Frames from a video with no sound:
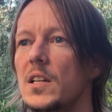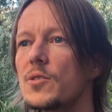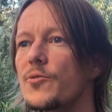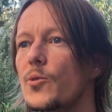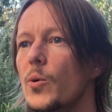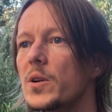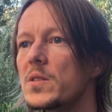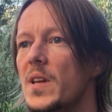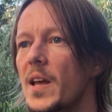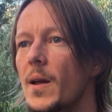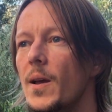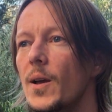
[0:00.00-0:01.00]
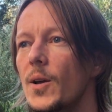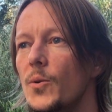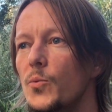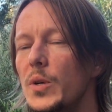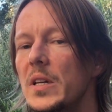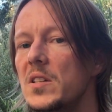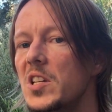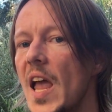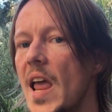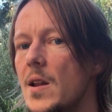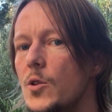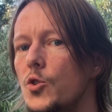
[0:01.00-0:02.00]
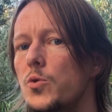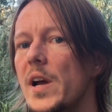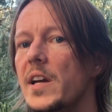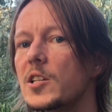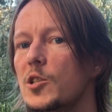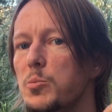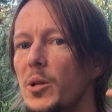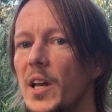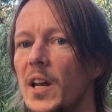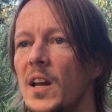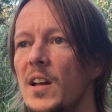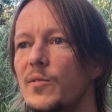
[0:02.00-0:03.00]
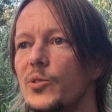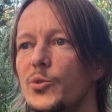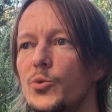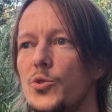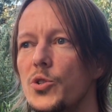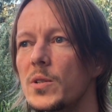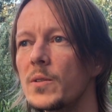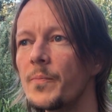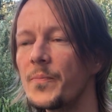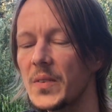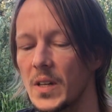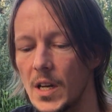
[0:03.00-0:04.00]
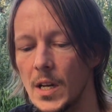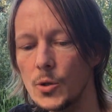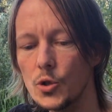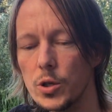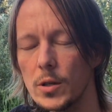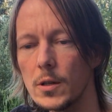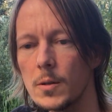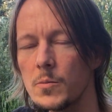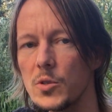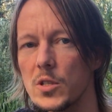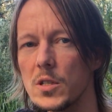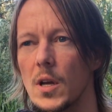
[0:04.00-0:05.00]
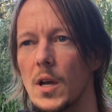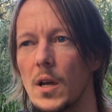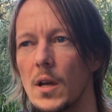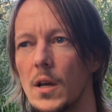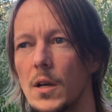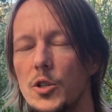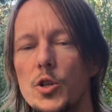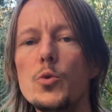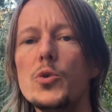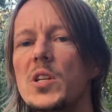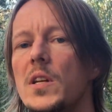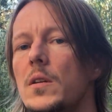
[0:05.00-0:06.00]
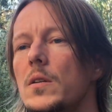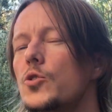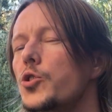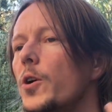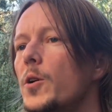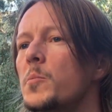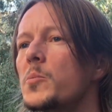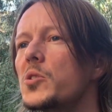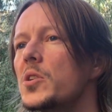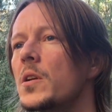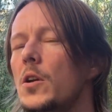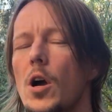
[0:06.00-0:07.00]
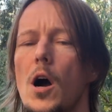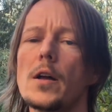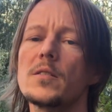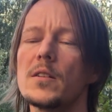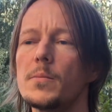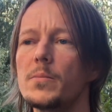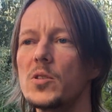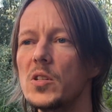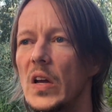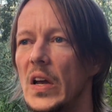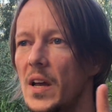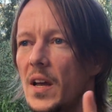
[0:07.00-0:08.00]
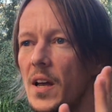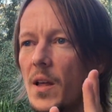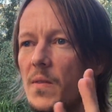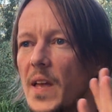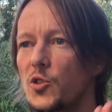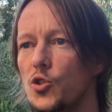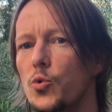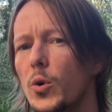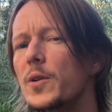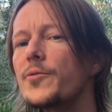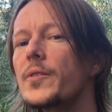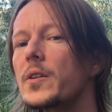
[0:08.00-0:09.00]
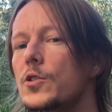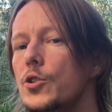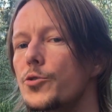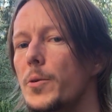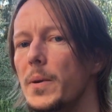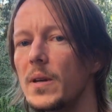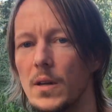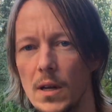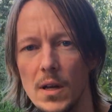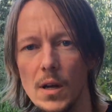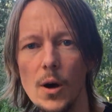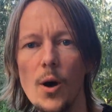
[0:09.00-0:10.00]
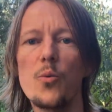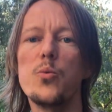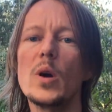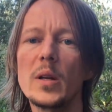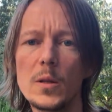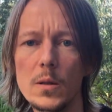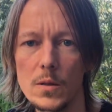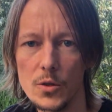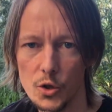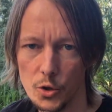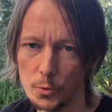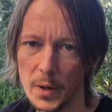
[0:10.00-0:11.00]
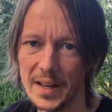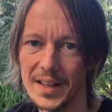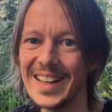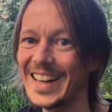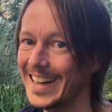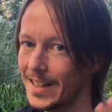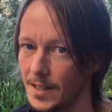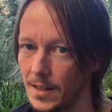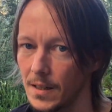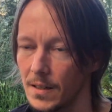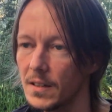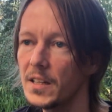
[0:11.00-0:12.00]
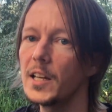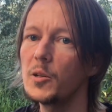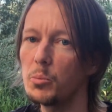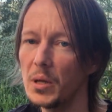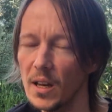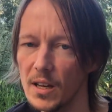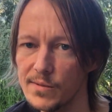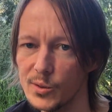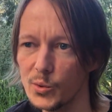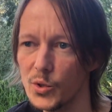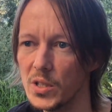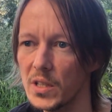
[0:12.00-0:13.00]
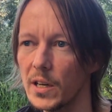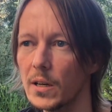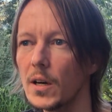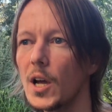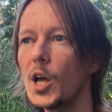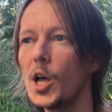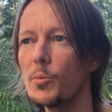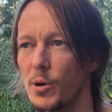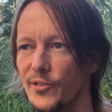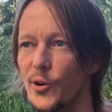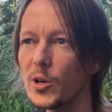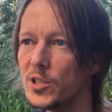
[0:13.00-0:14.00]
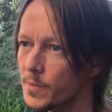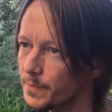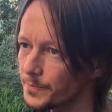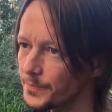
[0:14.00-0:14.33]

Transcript: of course that we tend to explain evolution in using terms and concepts that sort of attribute a will to it being evolution here. But of course,